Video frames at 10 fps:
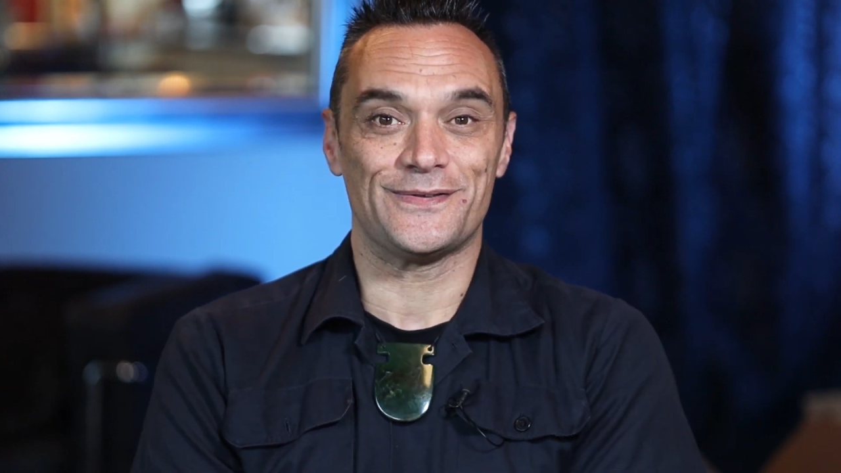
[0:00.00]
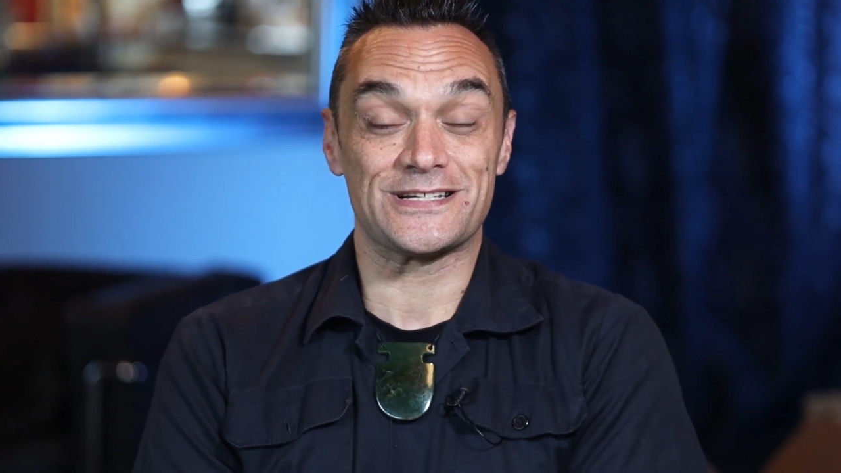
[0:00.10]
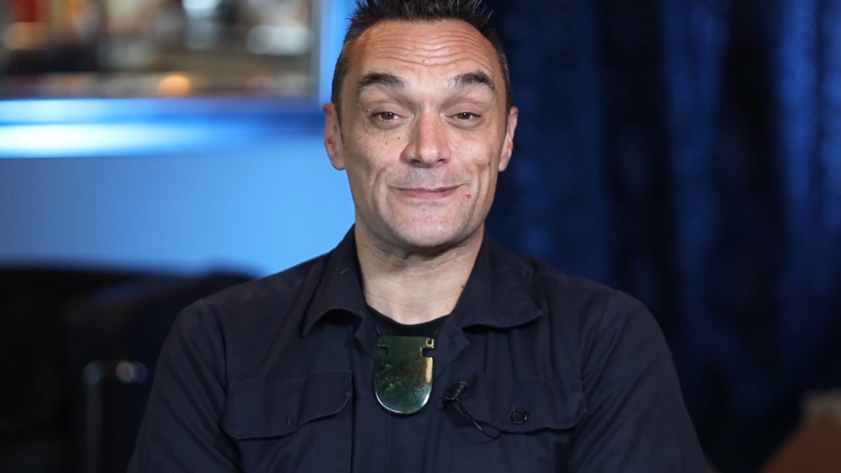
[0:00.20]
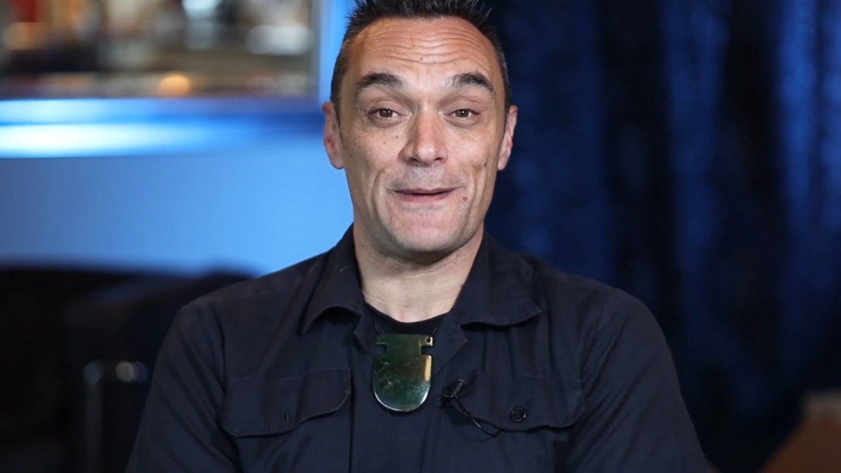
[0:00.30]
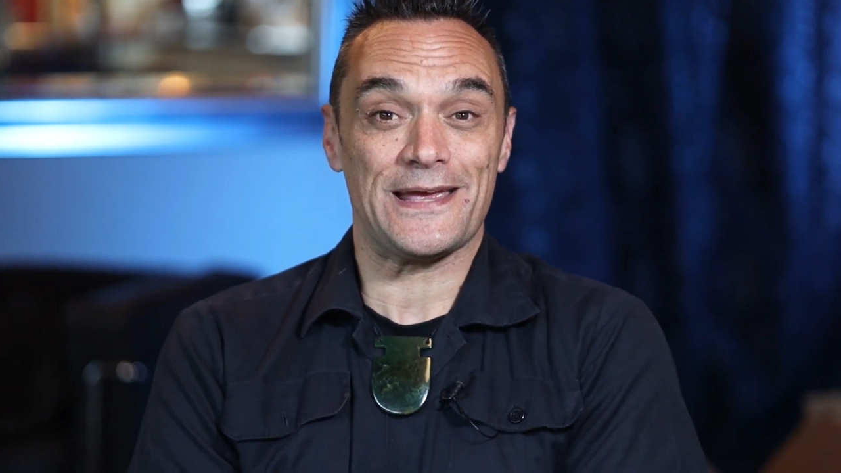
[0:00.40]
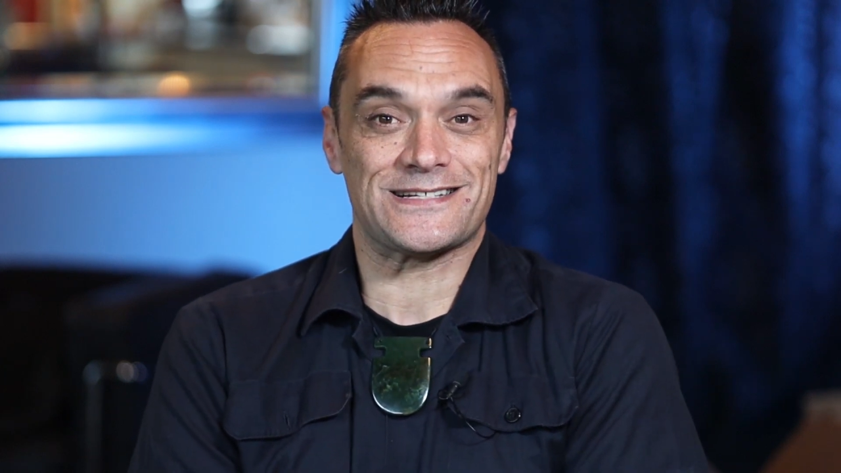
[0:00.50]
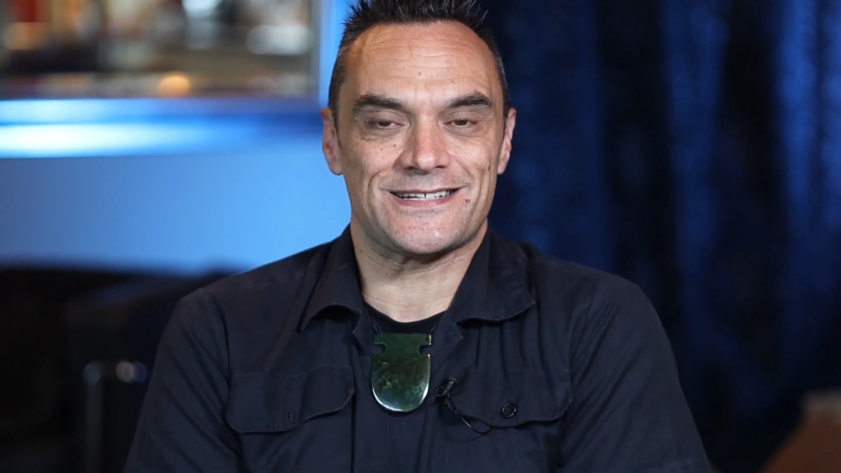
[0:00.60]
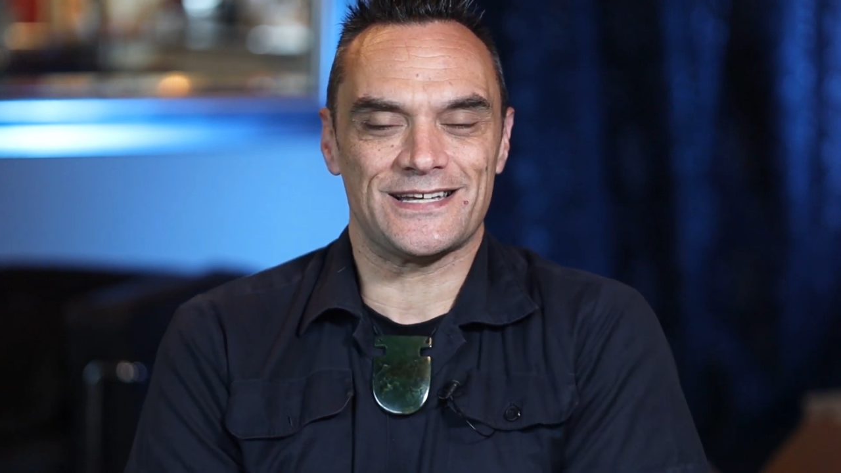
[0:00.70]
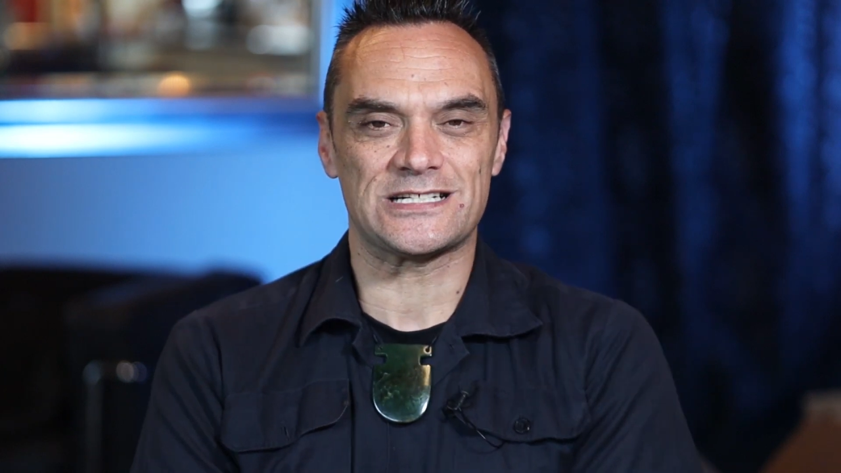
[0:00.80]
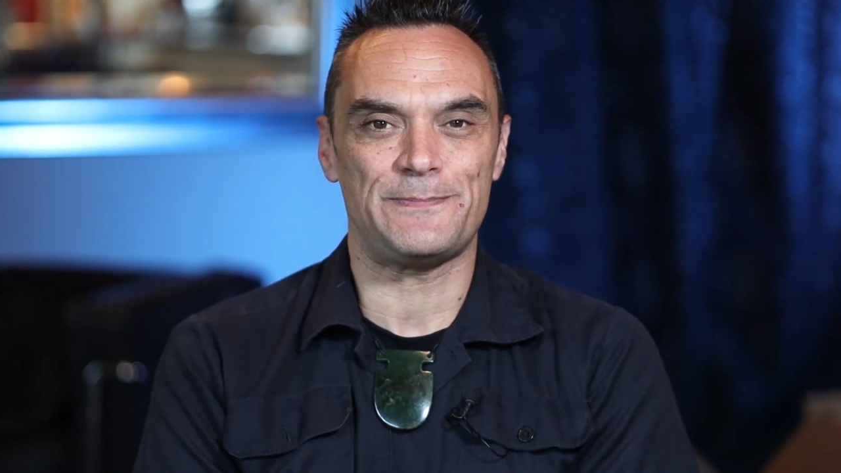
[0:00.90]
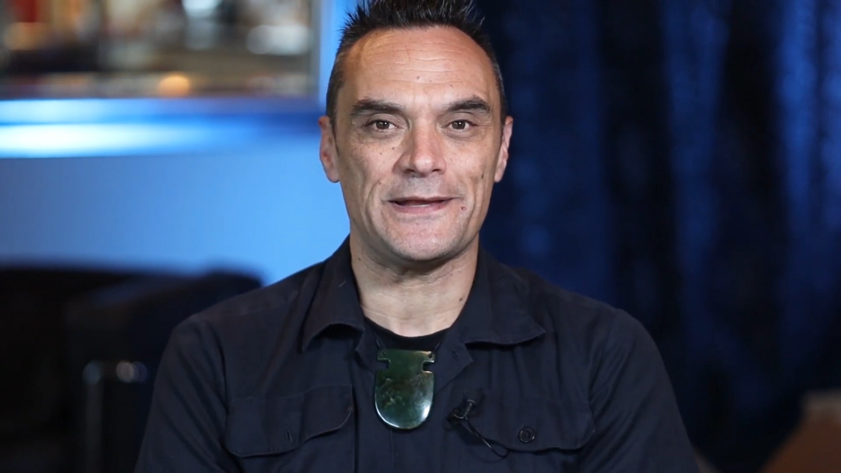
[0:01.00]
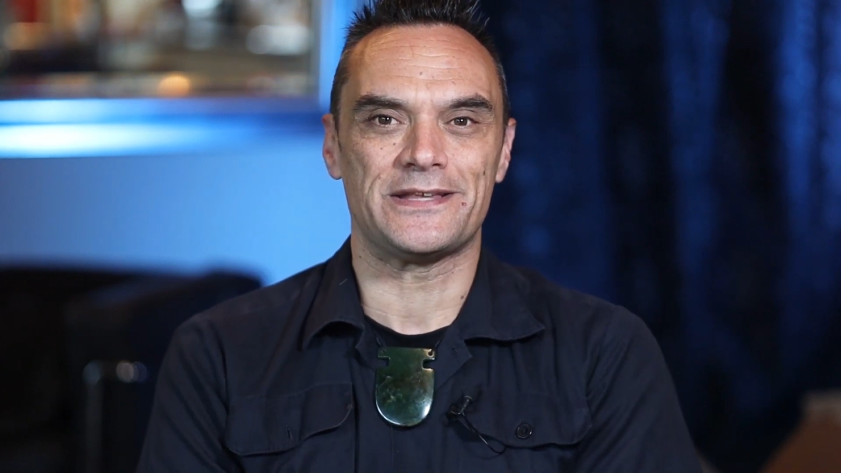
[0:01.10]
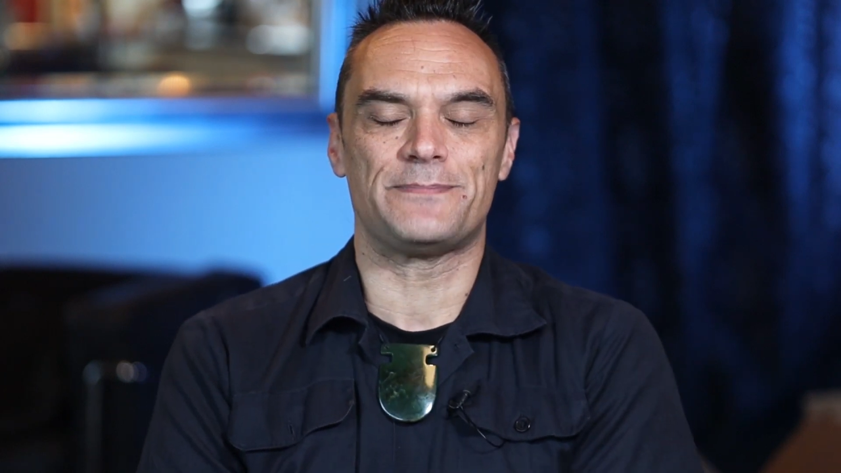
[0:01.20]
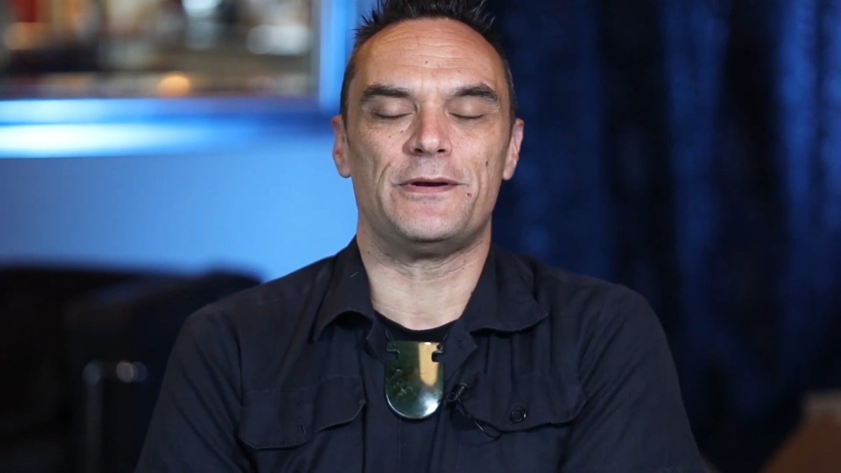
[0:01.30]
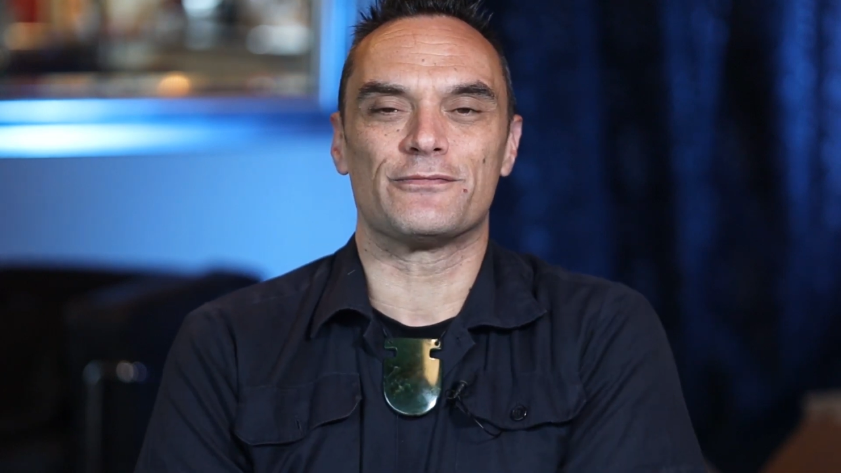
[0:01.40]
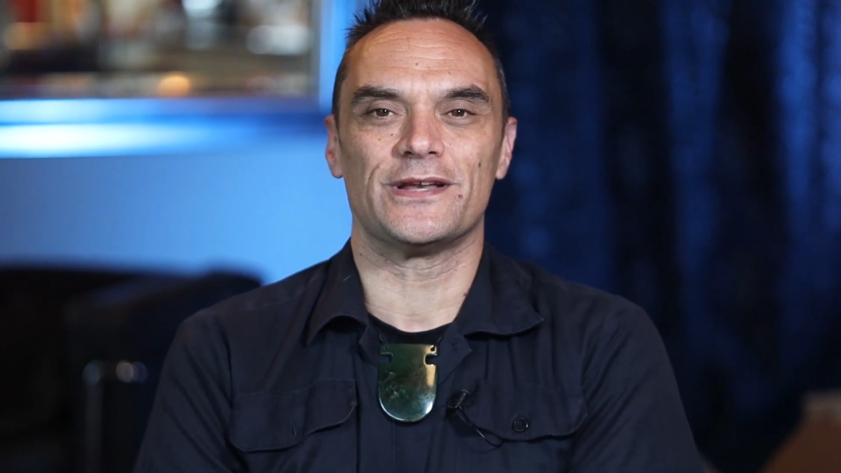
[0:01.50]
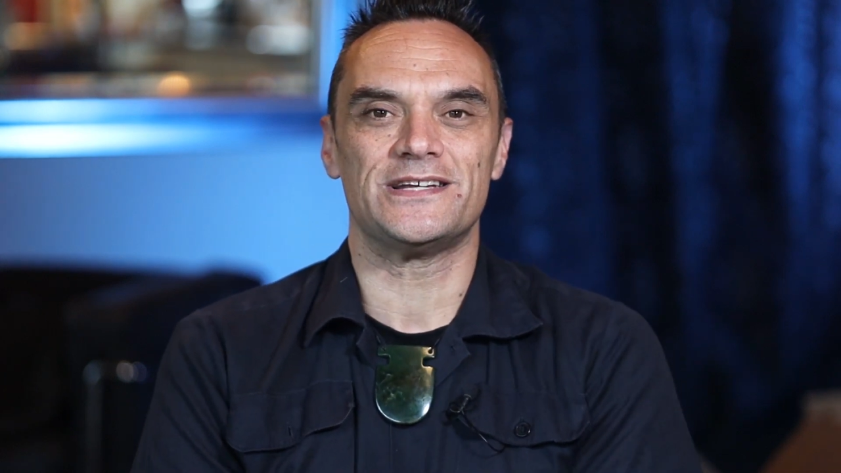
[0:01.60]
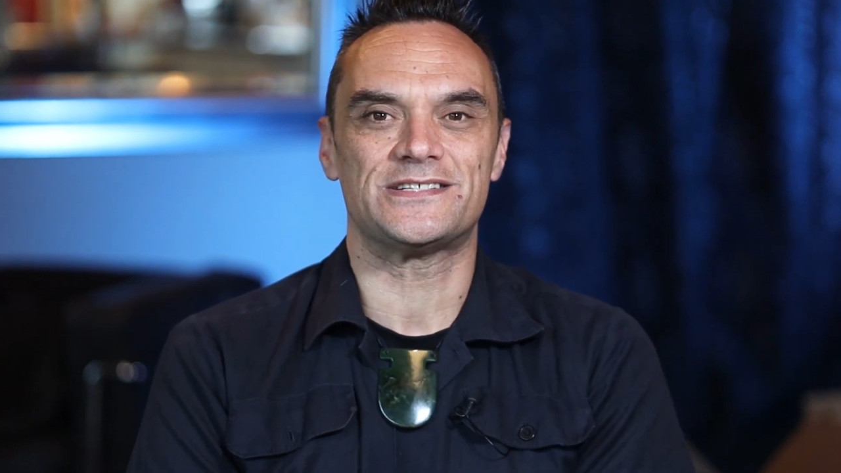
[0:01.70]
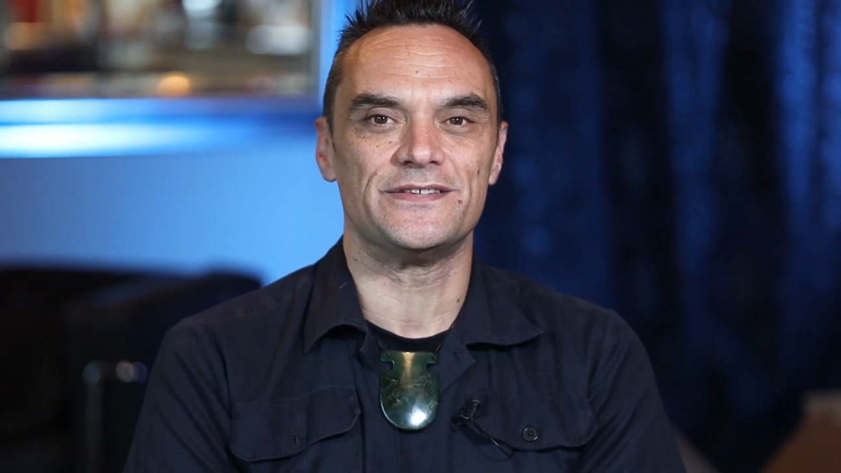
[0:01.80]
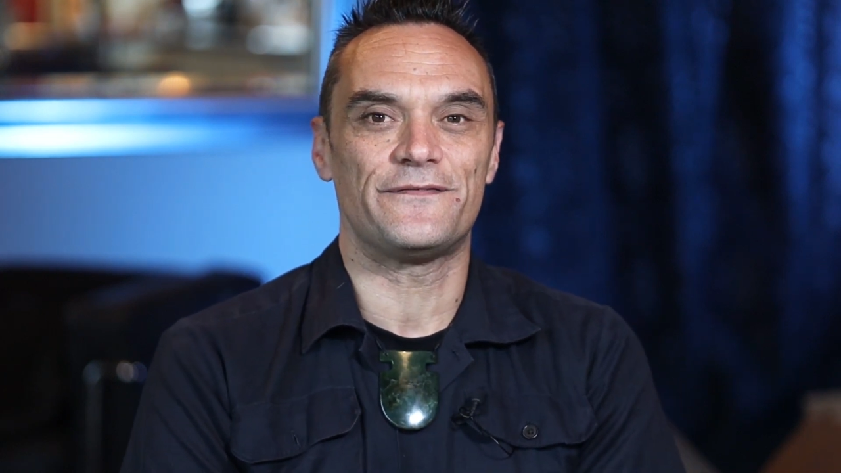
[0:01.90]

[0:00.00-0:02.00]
The specs expected to be released